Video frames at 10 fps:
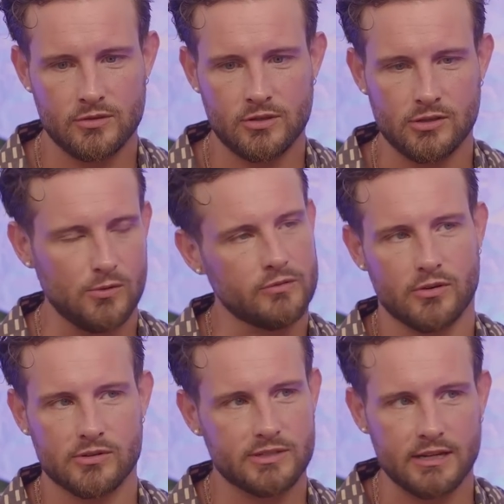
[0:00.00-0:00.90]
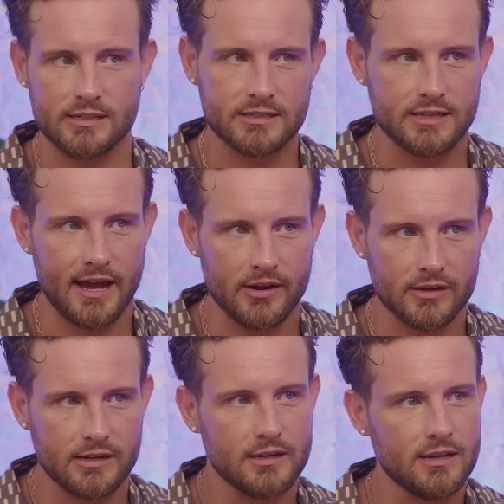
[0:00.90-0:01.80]
the universe in its
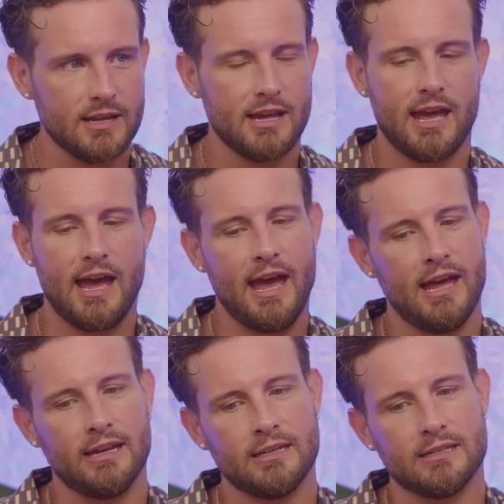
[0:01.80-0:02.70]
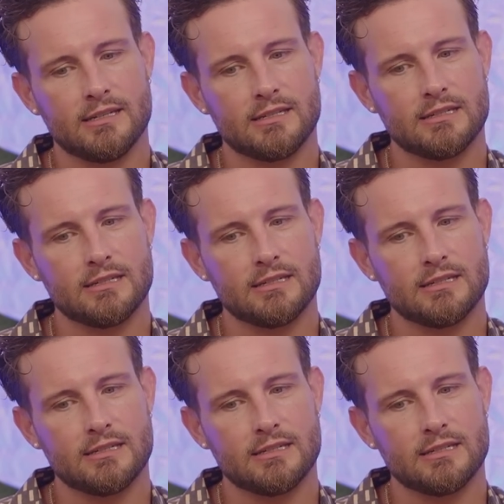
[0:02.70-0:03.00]
entirety. And